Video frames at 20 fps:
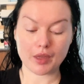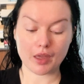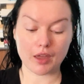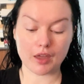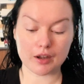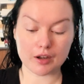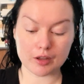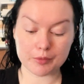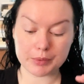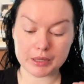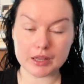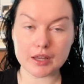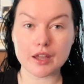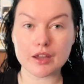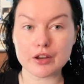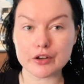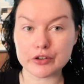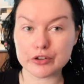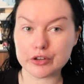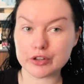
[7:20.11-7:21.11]
And I'll be
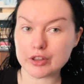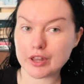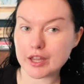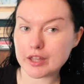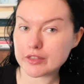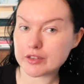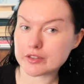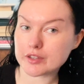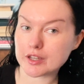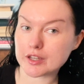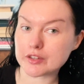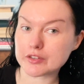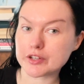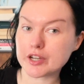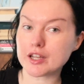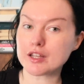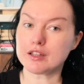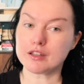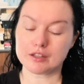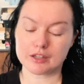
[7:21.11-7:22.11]
like, do you like this
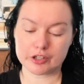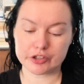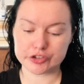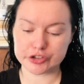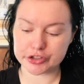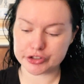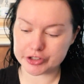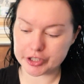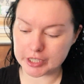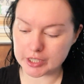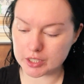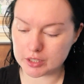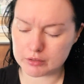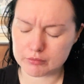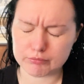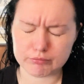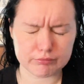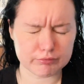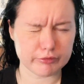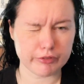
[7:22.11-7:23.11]
hairstyle? And she's like,
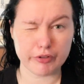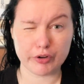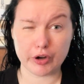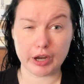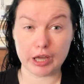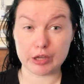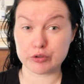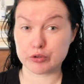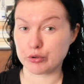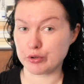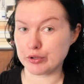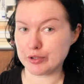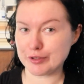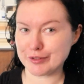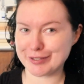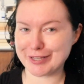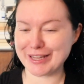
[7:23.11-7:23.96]
it's her outdoors.